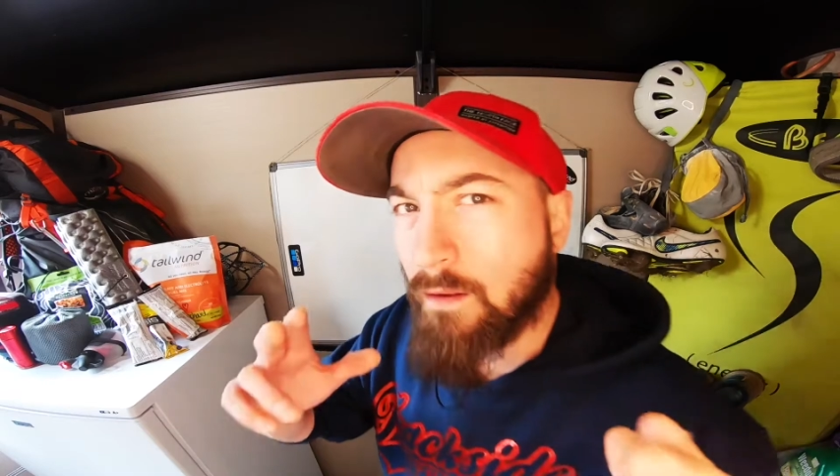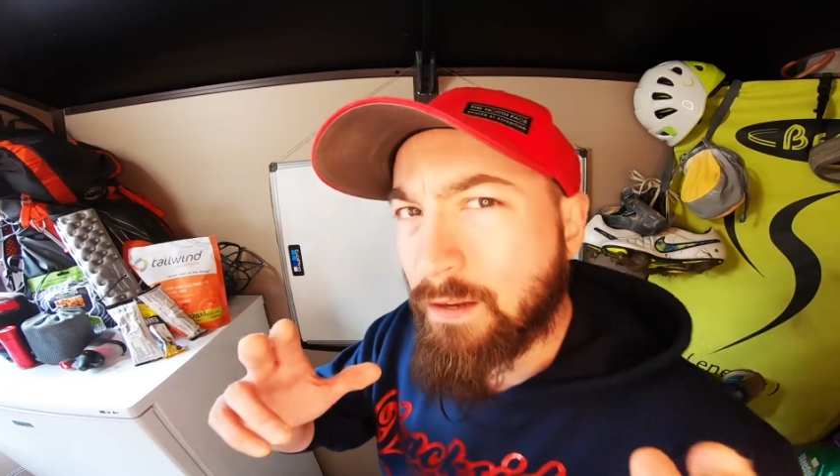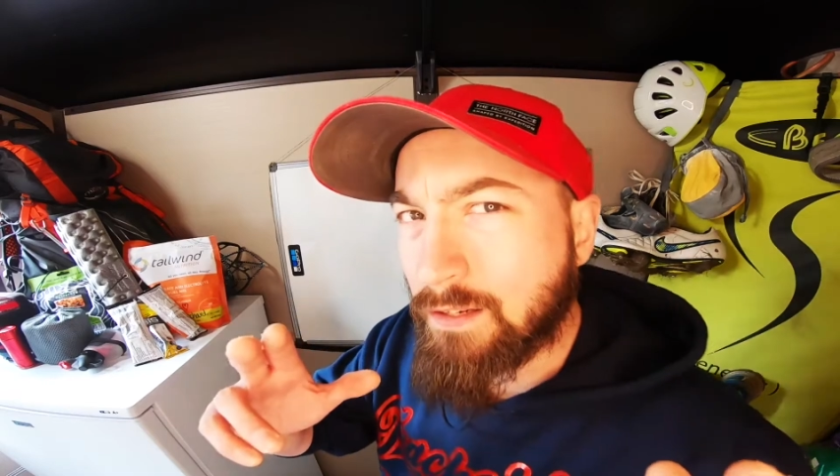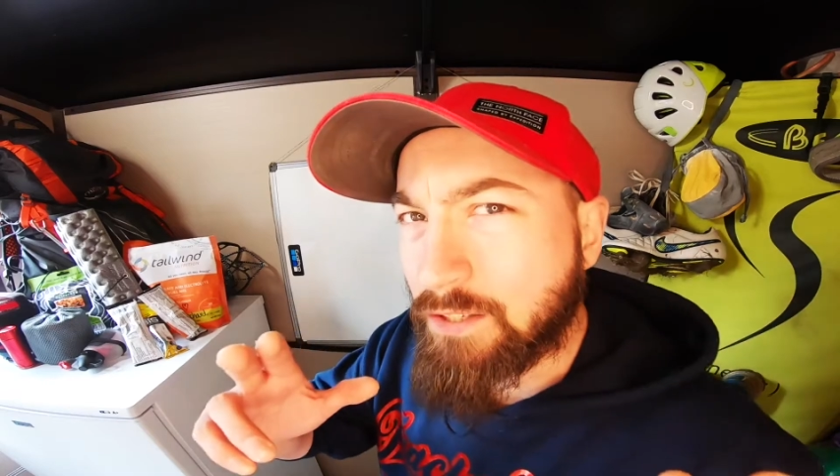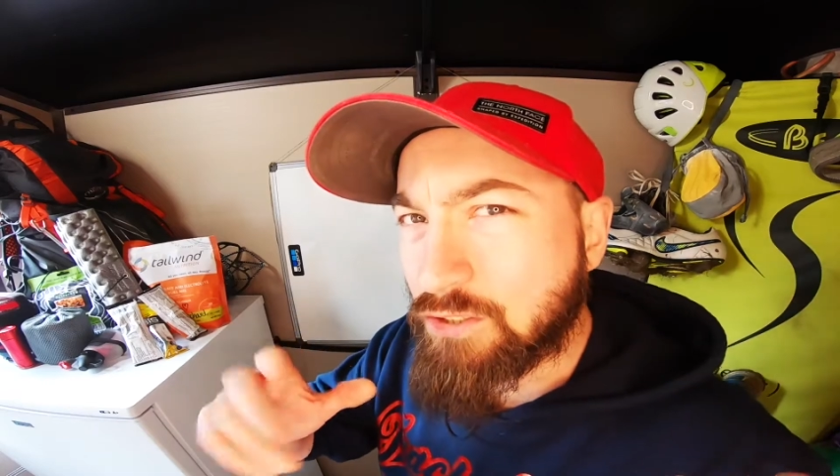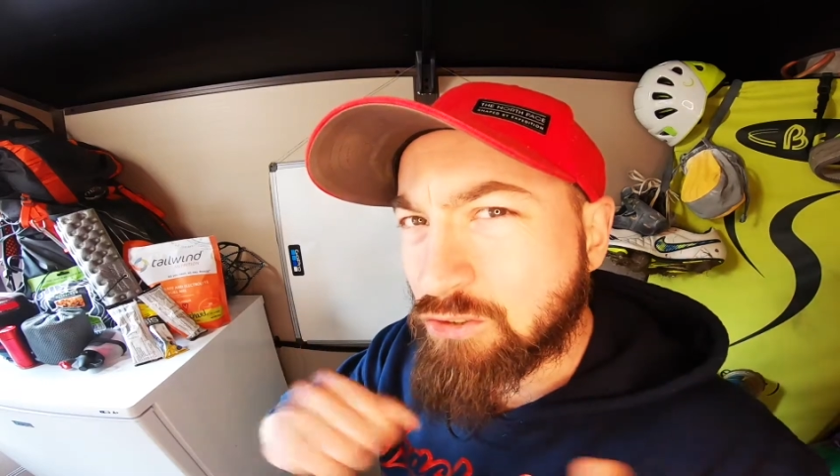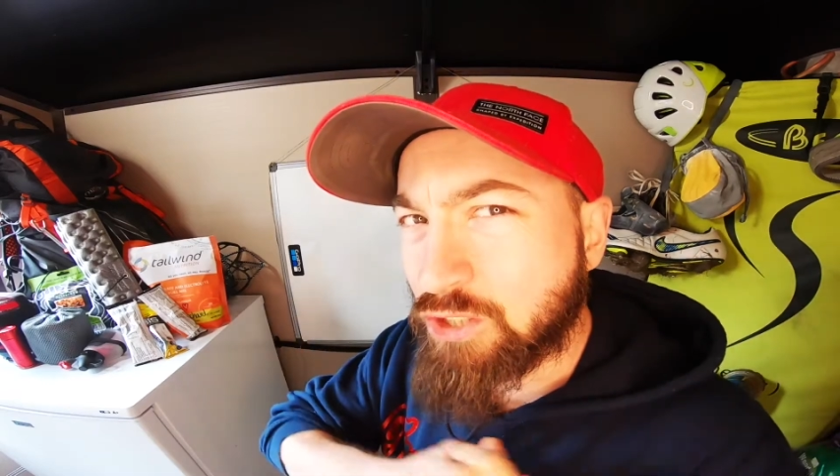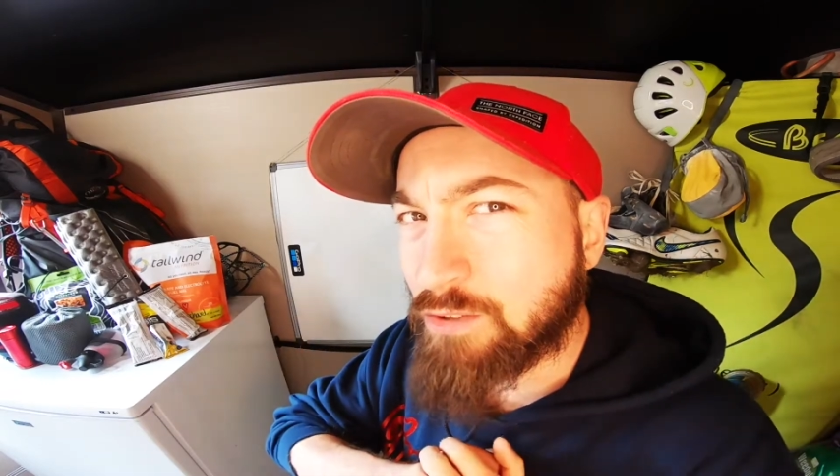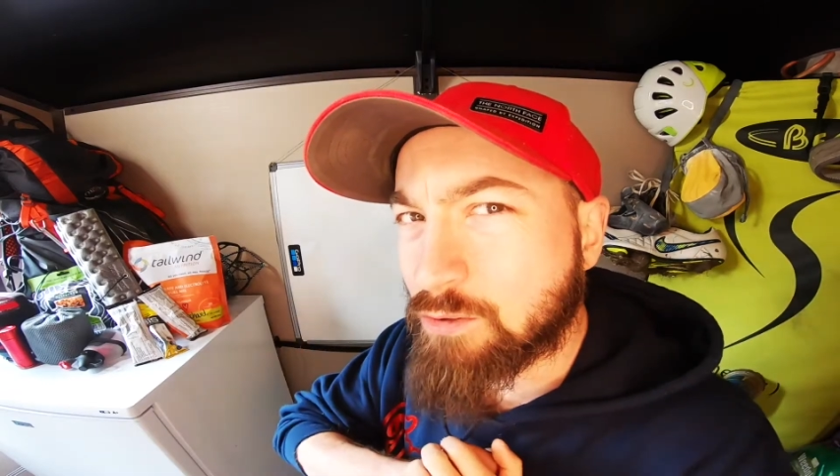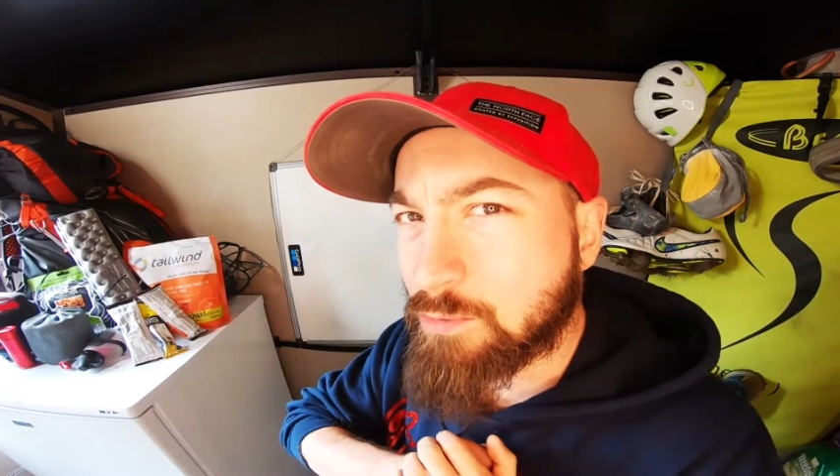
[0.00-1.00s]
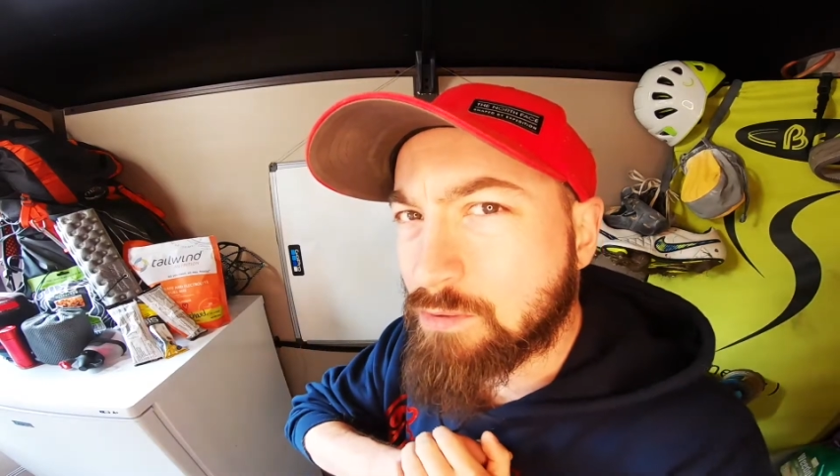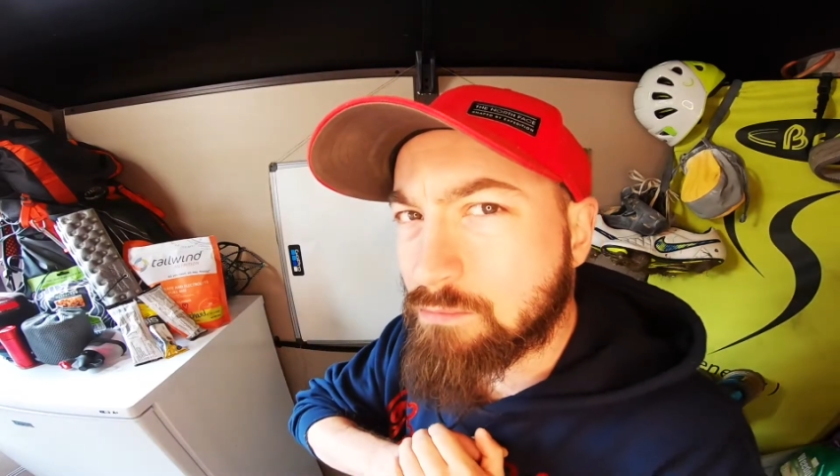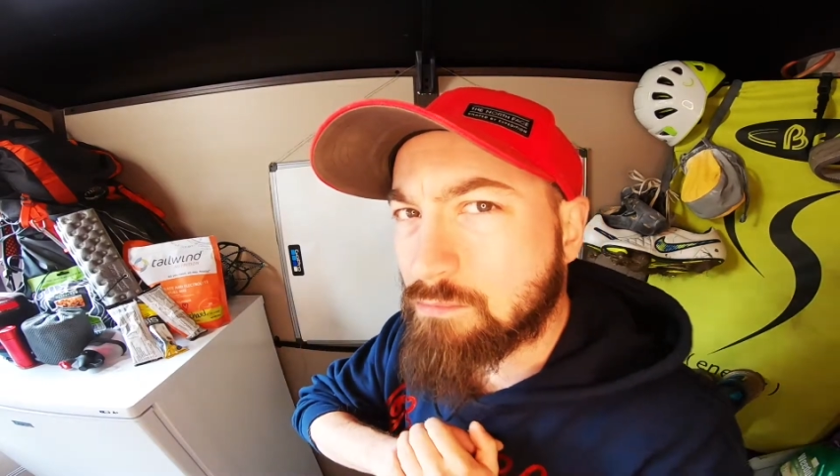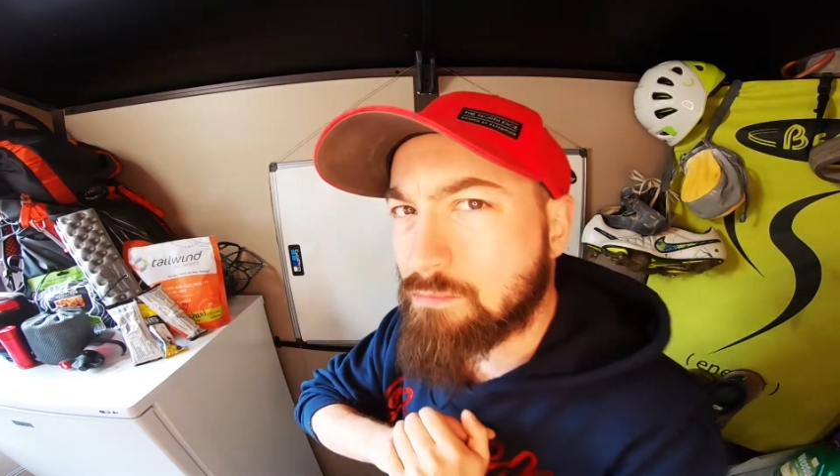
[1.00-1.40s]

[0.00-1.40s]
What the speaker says: Hey ladies and gentlemen,